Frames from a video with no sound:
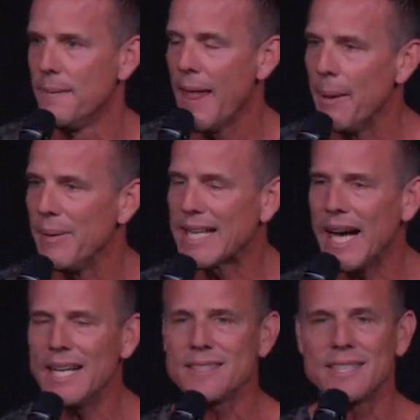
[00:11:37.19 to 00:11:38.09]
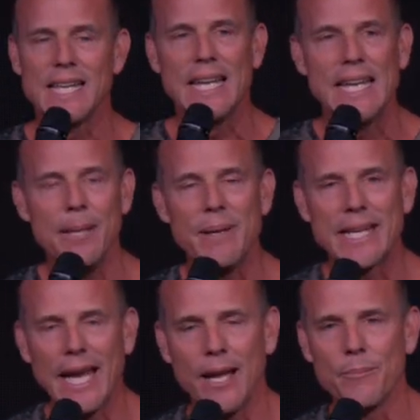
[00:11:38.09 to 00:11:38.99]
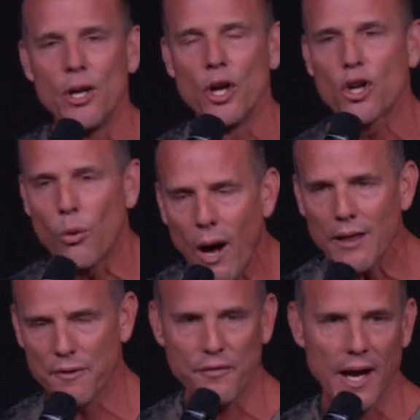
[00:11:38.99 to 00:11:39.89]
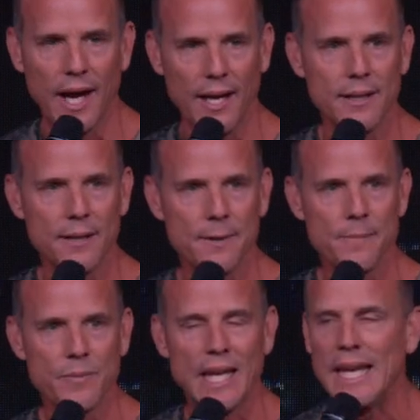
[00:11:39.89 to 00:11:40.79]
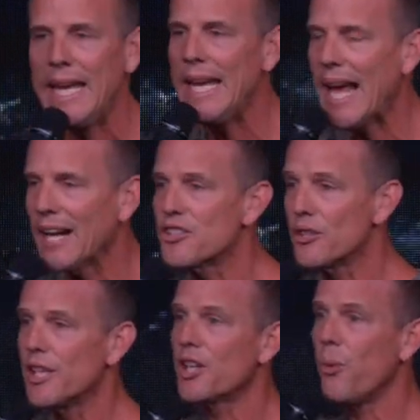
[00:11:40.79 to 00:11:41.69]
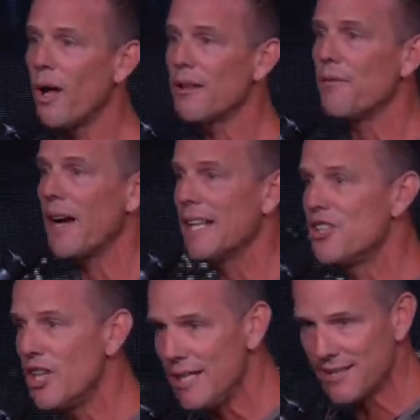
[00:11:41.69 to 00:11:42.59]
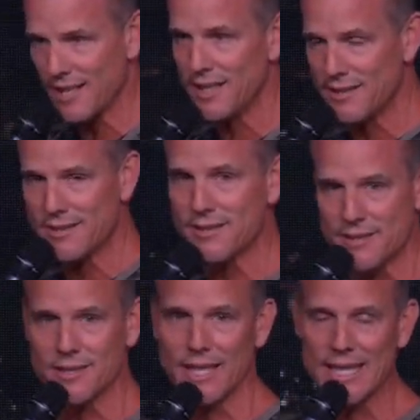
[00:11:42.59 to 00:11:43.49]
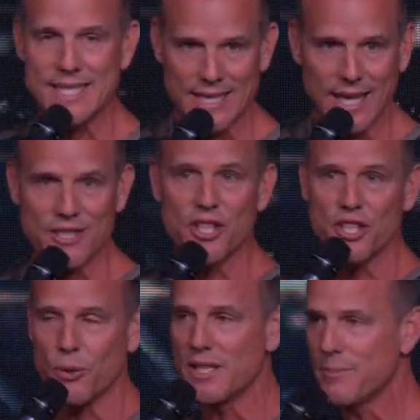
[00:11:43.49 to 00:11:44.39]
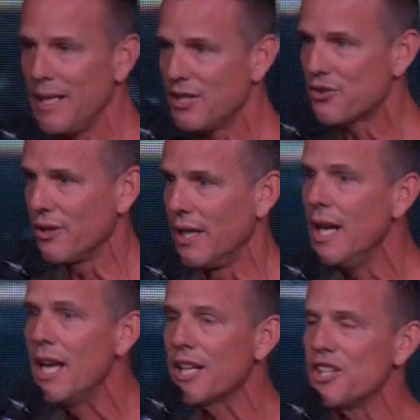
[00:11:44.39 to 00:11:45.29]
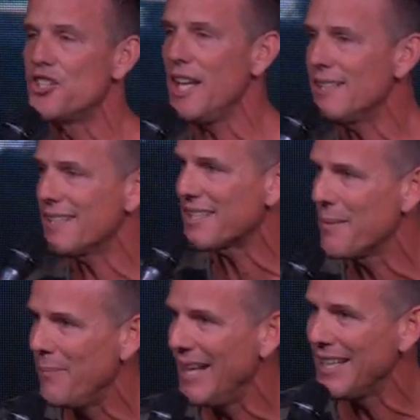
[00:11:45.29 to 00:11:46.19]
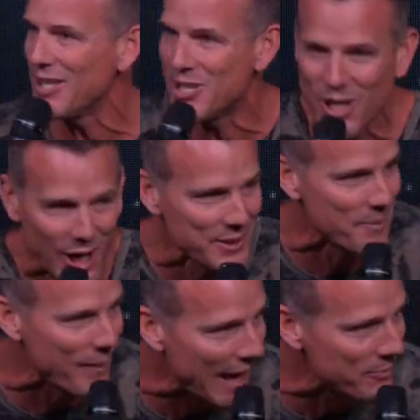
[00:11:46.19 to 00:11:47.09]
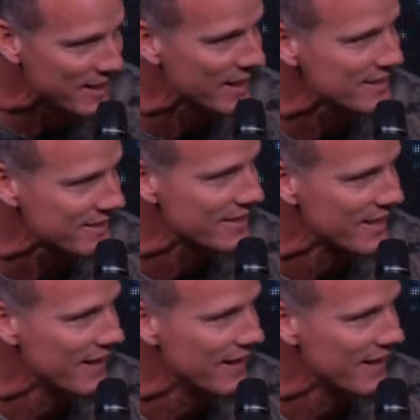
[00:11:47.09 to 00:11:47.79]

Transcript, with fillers: And because he became qualified, he actually qualified Jesus, in a sense, to do his ministry. Because Jesus submitted to John the Baptist.